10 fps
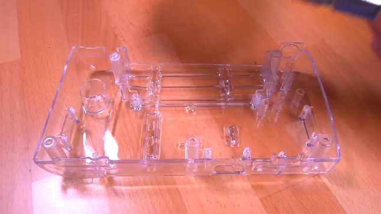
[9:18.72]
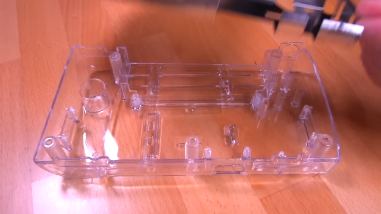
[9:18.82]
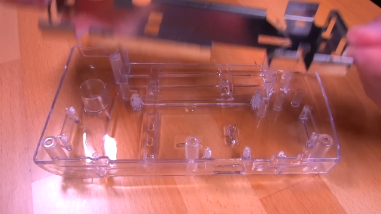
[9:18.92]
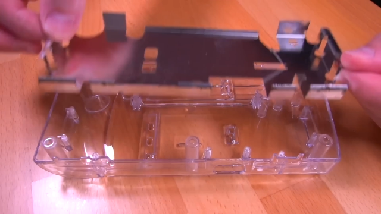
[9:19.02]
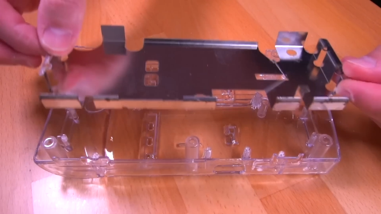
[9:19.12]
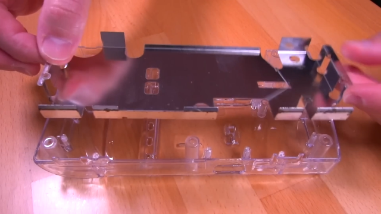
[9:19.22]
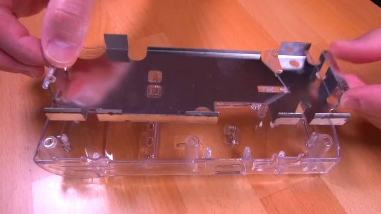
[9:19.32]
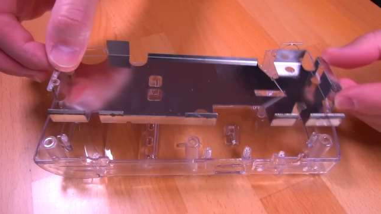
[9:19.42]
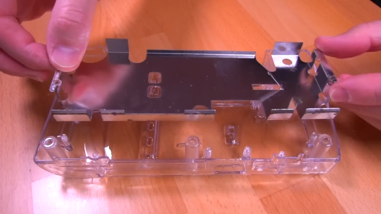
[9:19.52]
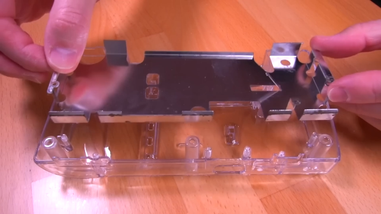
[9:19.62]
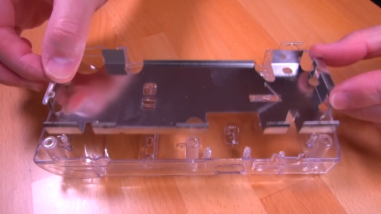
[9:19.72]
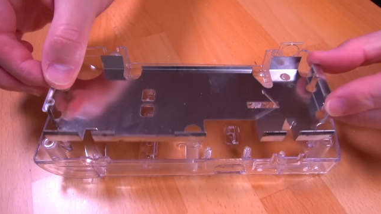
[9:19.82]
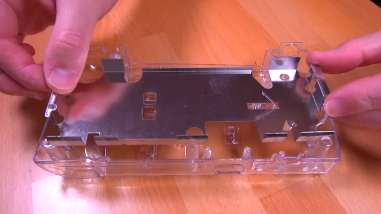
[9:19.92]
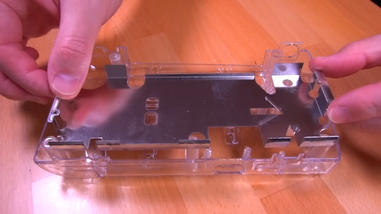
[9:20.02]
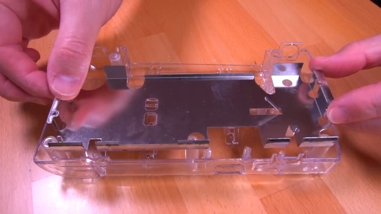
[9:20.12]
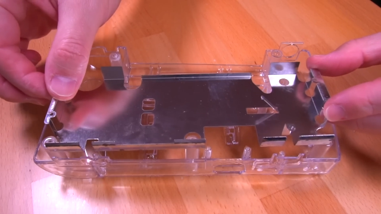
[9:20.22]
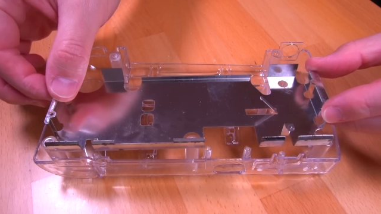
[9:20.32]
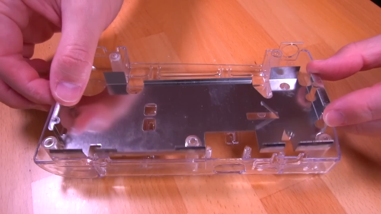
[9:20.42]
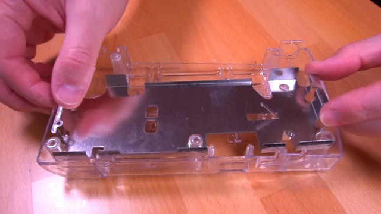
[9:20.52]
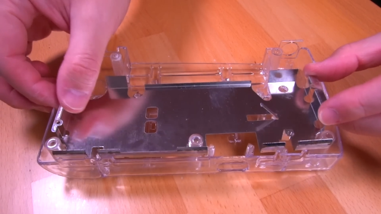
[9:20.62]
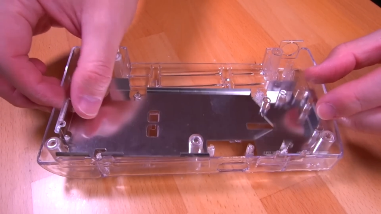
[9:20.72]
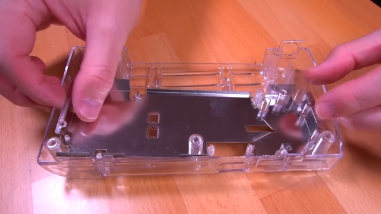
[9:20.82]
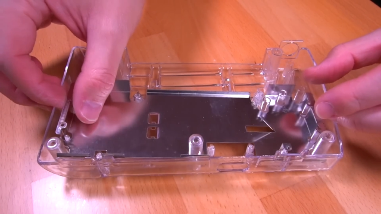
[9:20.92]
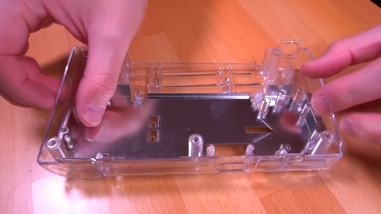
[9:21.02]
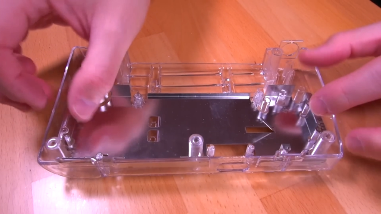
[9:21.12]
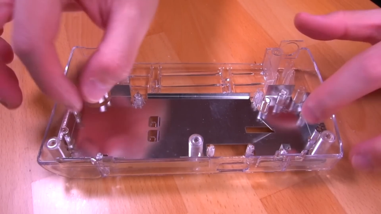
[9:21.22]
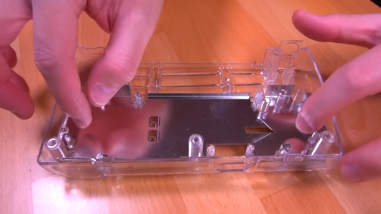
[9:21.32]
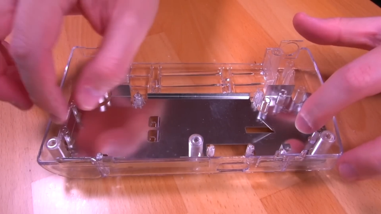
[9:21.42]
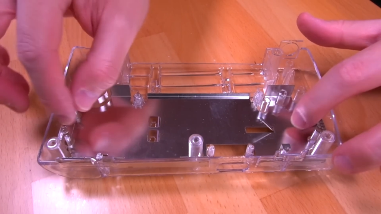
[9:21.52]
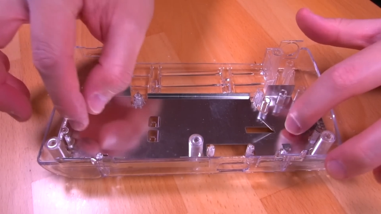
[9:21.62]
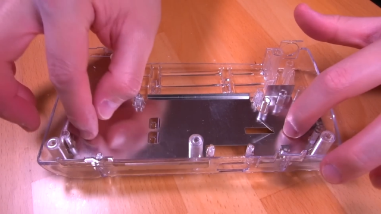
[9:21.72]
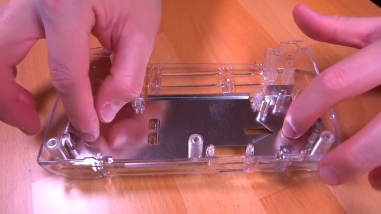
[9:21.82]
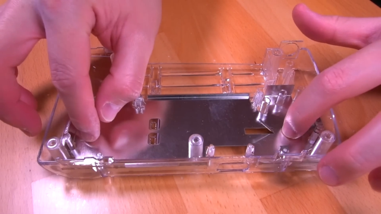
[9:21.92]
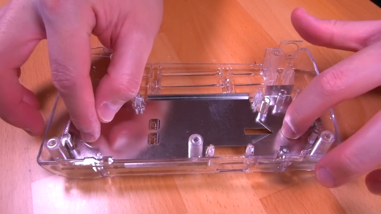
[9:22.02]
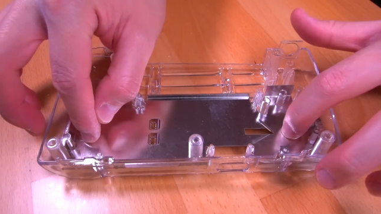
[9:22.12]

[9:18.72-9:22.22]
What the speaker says: Nobody's mouth can be seen.